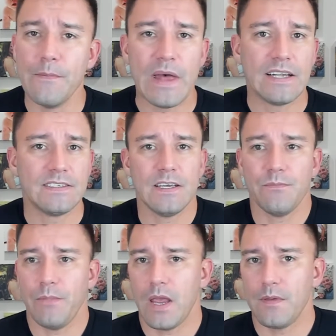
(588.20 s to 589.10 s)
That's
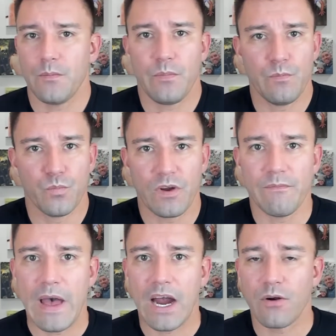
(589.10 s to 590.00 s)
it. Maybe a
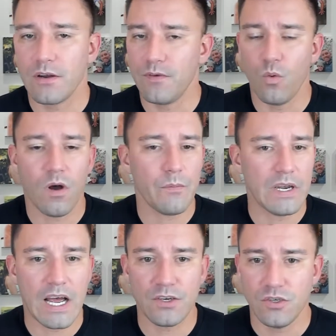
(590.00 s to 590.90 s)
brief background if you want,
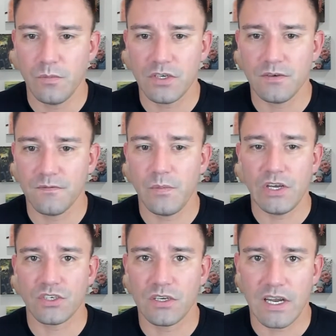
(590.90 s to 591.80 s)
but not too much
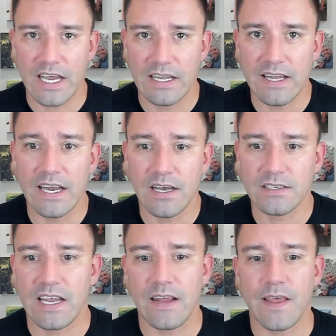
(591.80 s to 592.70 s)
information. Again, let
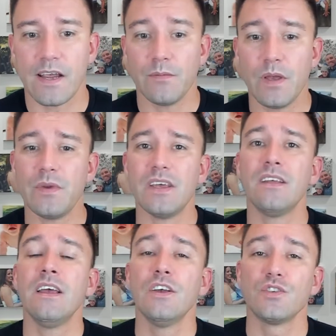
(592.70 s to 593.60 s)
us gain that commitment
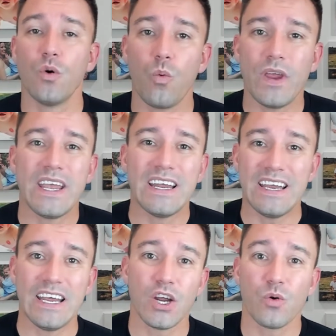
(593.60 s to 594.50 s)
so we can
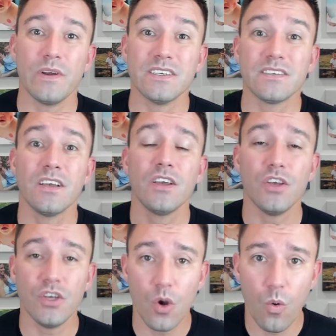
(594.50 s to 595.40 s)
increase
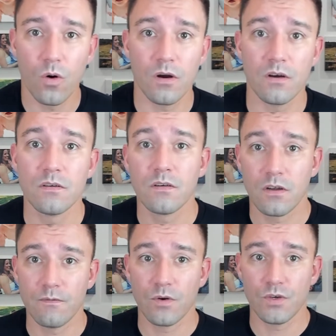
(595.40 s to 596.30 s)
your
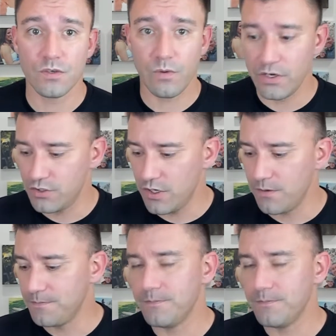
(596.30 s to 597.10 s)
conversion ratio.